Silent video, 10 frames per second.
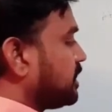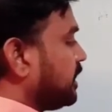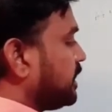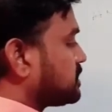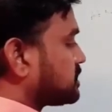
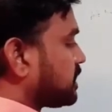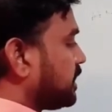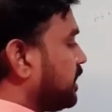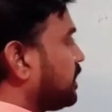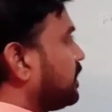a
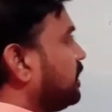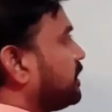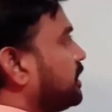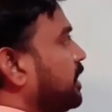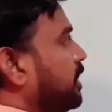triangle
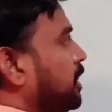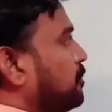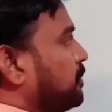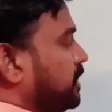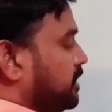
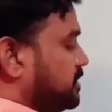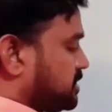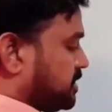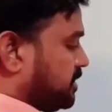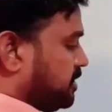
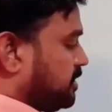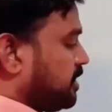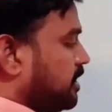ABC,